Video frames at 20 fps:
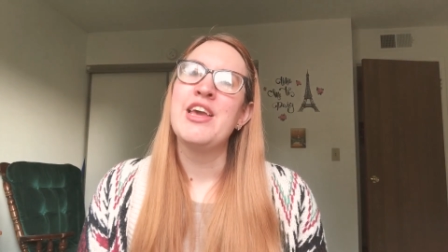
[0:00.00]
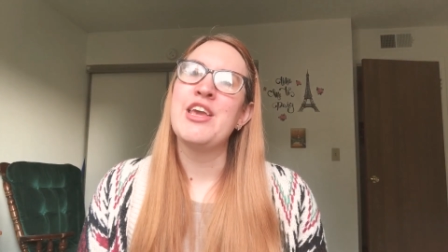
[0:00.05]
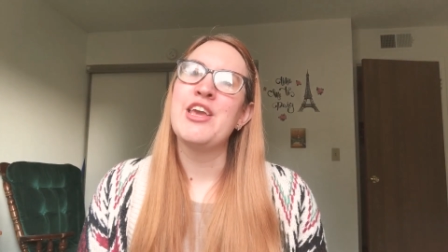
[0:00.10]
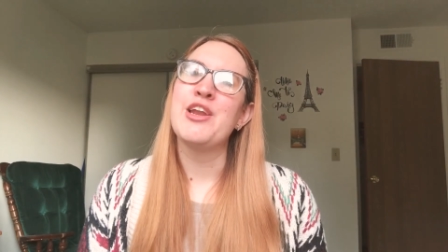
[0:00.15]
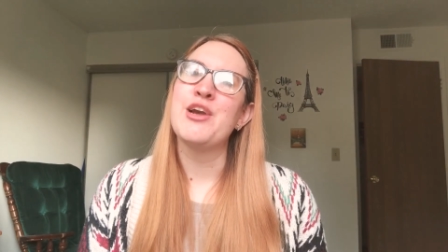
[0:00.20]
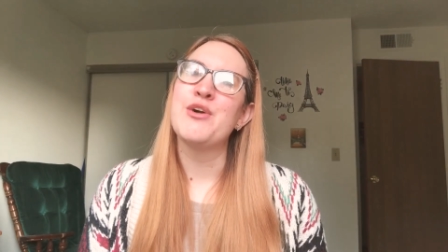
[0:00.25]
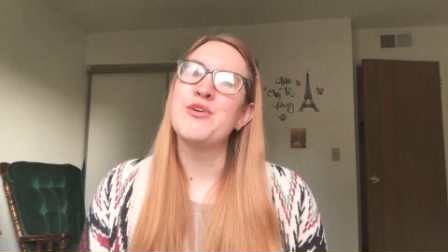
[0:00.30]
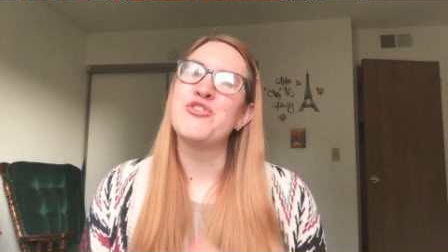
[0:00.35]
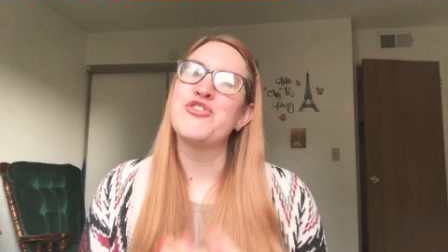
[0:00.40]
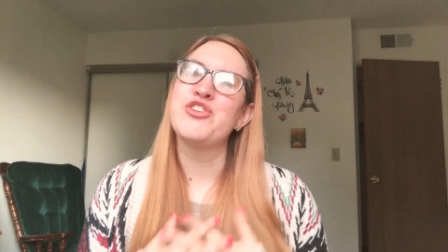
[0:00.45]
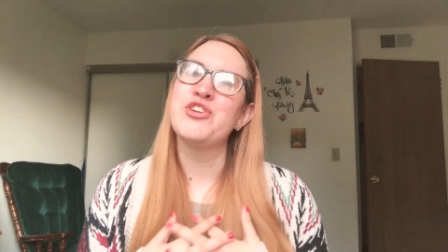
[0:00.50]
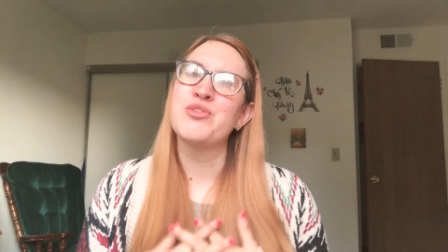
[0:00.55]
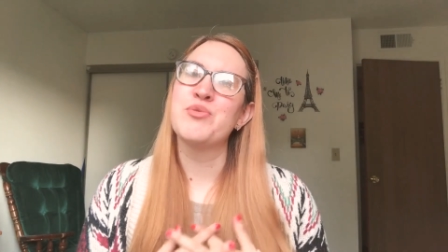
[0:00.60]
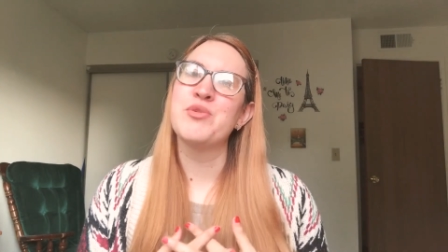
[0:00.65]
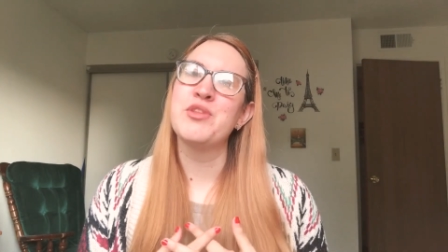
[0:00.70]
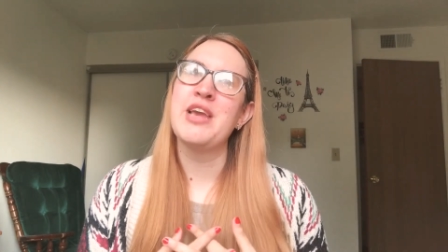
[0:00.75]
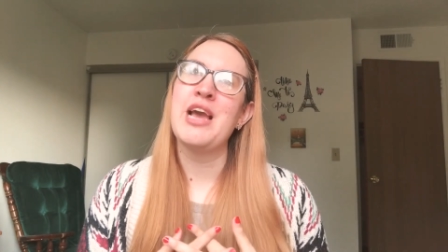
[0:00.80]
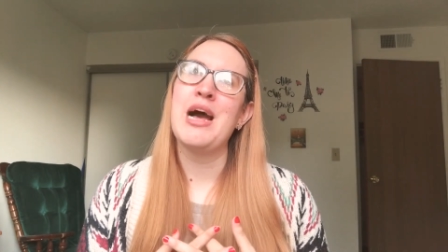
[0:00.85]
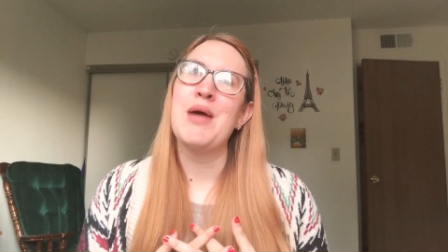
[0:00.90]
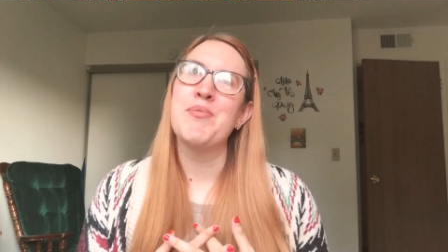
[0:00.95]
you know, she's
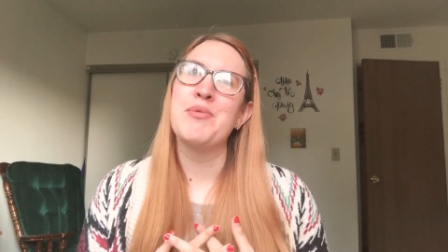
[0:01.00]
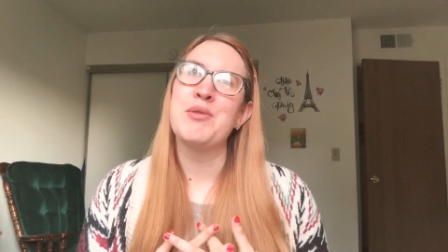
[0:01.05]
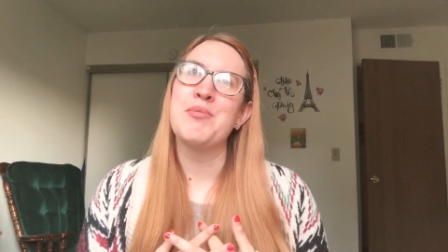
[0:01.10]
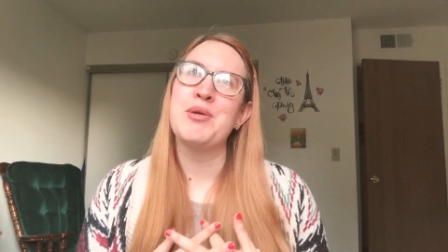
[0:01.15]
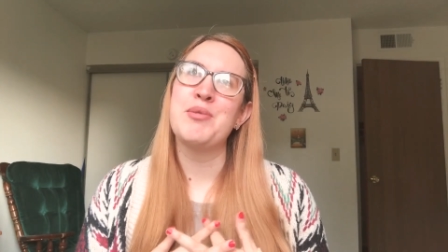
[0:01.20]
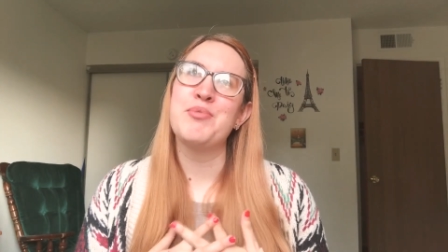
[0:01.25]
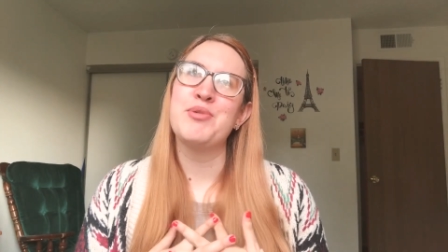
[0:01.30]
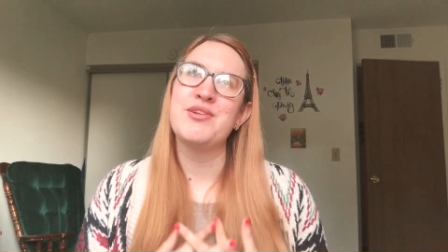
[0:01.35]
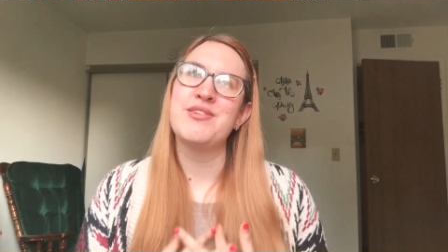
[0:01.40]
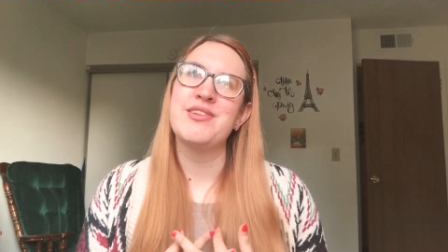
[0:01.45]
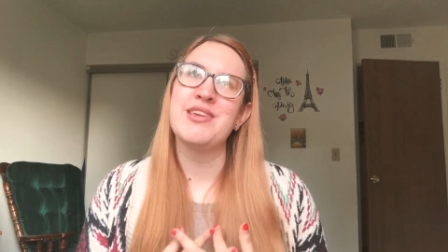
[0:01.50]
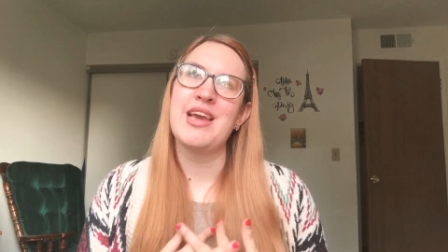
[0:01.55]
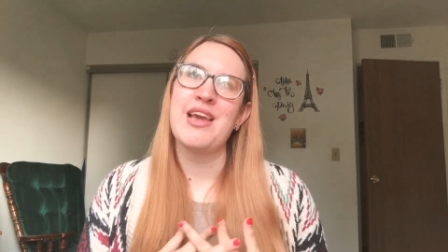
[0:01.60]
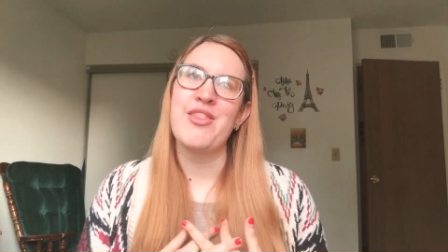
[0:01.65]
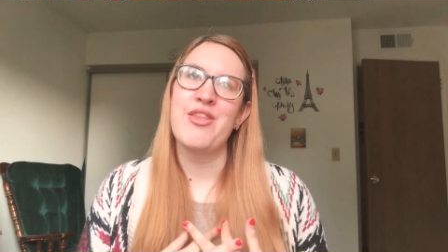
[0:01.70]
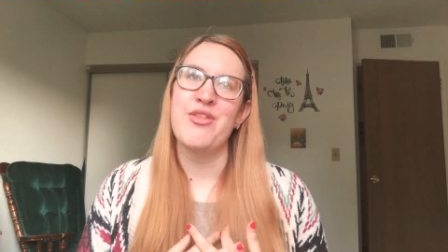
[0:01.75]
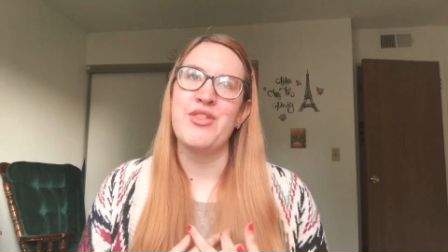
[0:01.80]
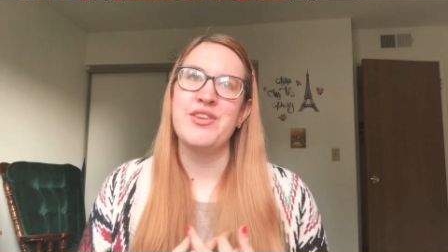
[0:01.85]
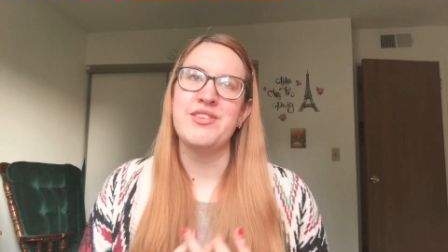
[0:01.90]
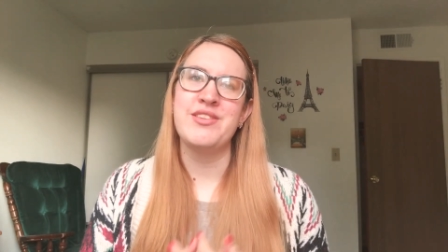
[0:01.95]
really helping me put
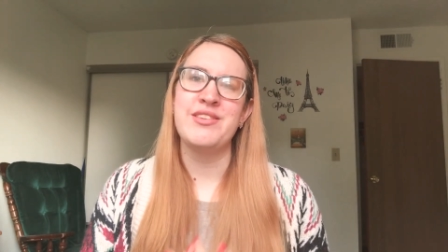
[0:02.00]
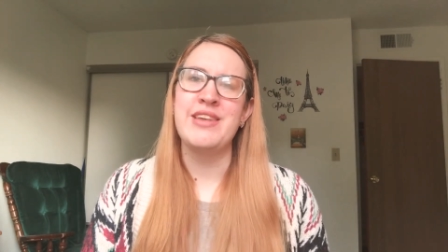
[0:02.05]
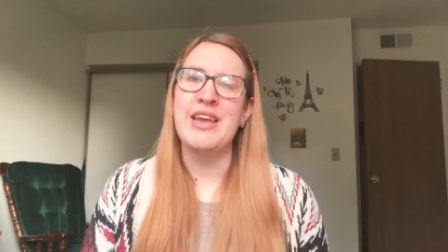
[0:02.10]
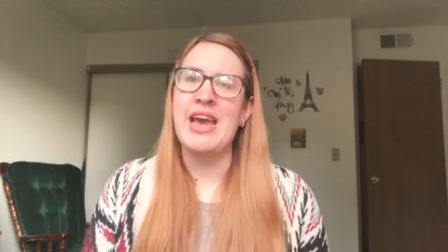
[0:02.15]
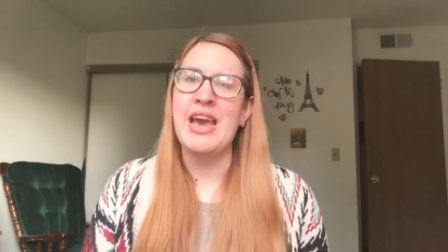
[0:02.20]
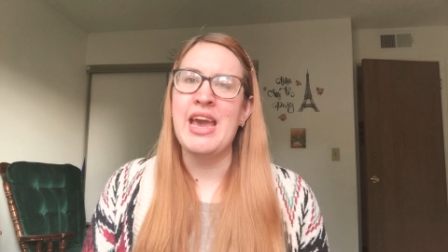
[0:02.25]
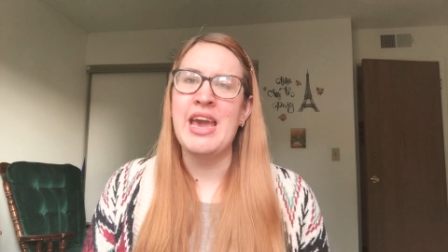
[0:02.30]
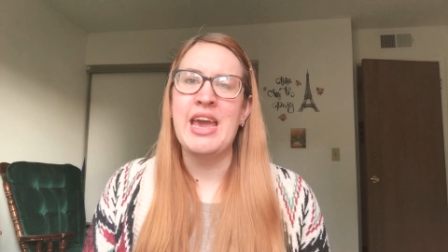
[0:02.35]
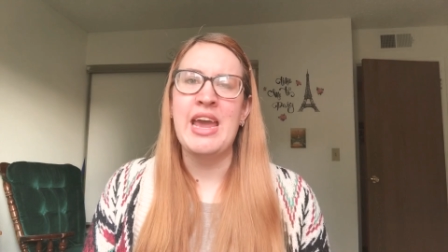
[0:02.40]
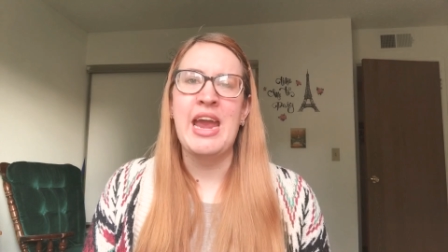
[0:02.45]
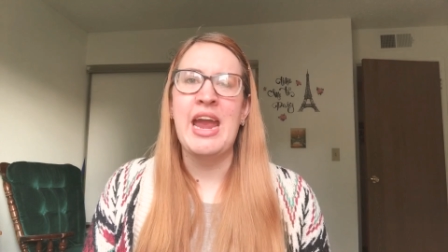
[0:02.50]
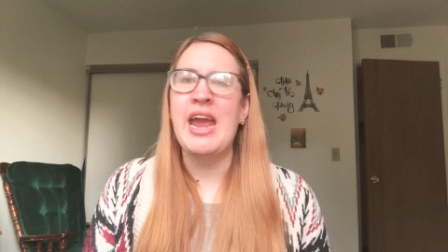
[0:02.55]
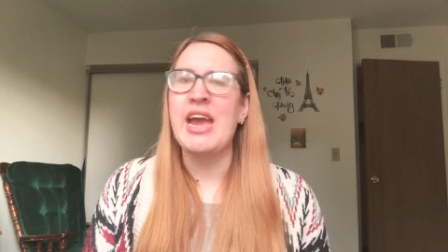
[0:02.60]
together this day,